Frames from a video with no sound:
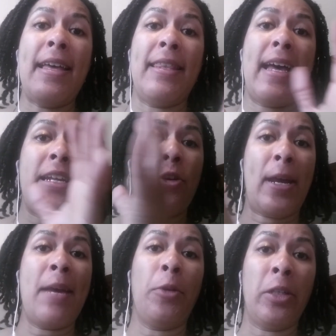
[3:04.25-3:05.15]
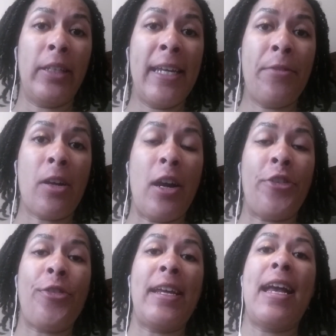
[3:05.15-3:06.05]
And then you're able to leave the
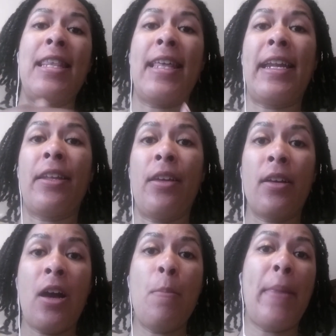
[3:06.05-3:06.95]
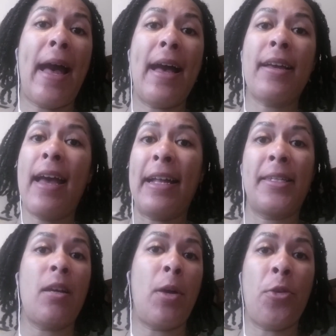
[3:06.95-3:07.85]
country and then come back
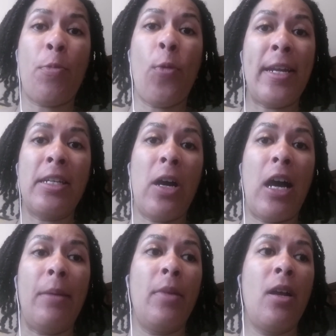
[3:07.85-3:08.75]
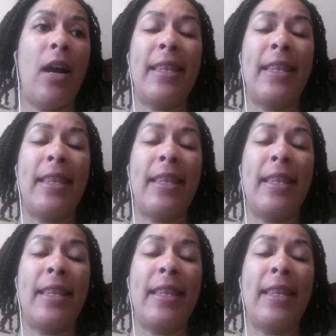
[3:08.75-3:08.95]
at some other point in time.